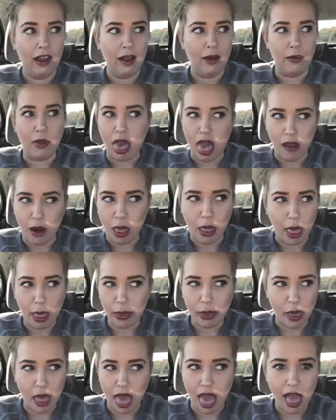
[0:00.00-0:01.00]

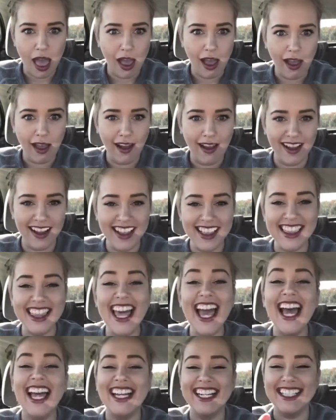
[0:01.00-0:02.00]
that
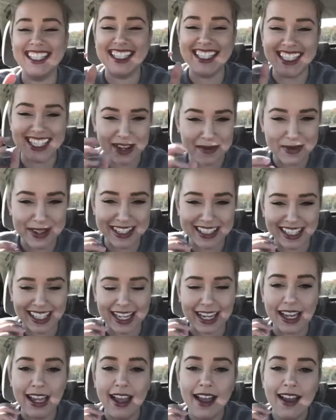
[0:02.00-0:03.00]
is
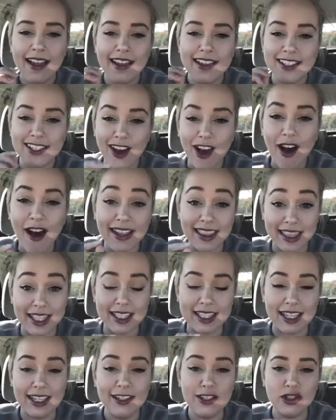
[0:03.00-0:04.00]
typically taught in
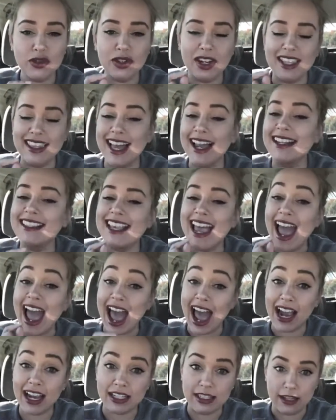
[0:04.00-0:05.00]
this industry, and that is
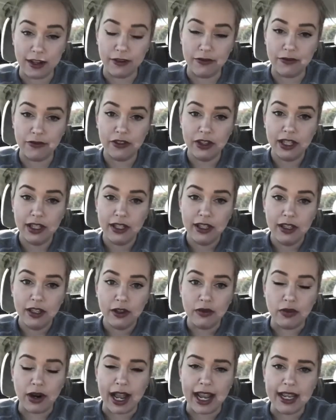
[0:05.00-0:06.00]
active,
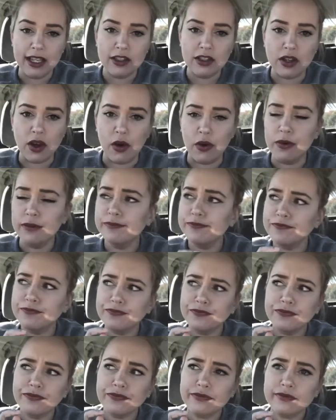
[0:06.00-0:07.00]
right? So
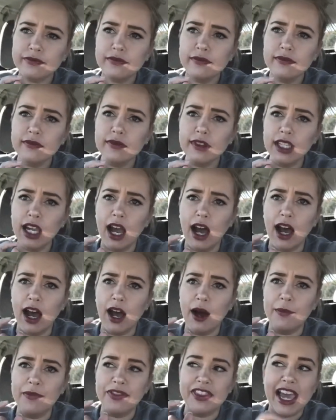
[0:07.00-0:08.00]

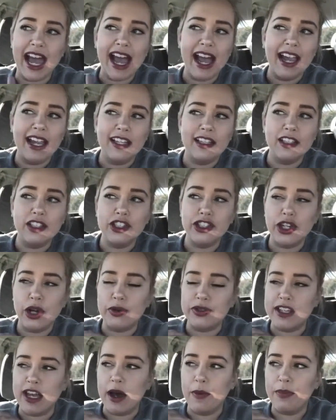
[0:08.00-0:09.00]
that
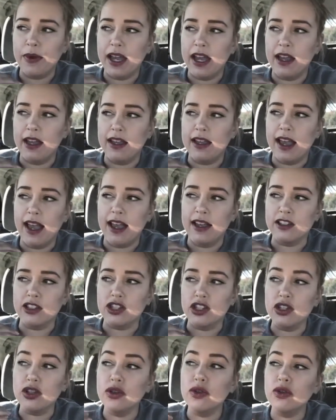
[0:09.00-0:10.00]
shows up as
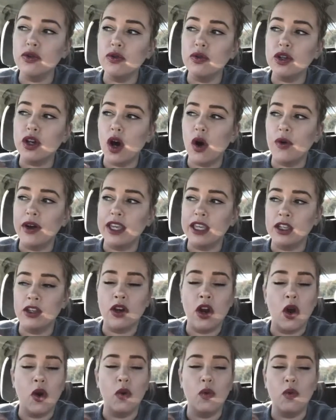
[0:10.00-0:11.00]
you going,
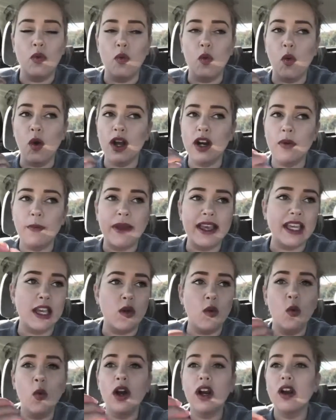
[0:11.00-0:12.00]

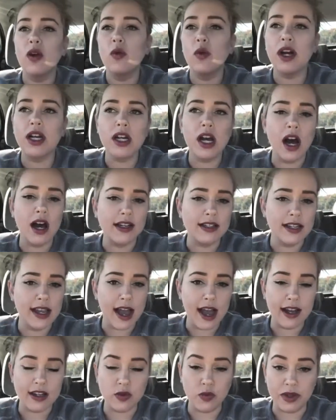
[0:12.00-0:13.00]
making one-on-one
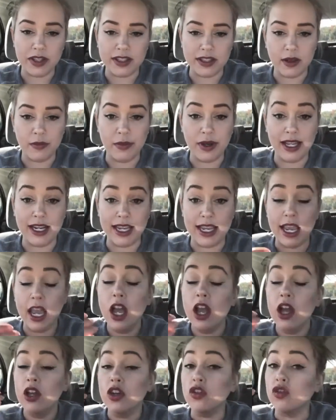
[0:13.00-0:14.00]
contact with somebody,
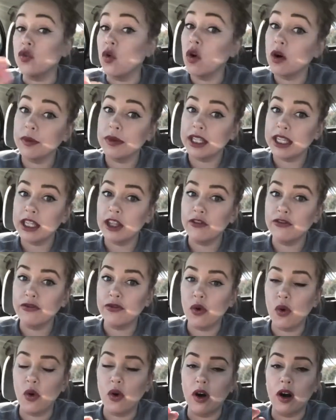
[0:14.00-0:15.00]
normally in the
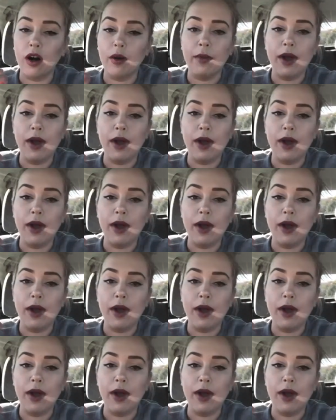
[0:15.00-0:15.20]
form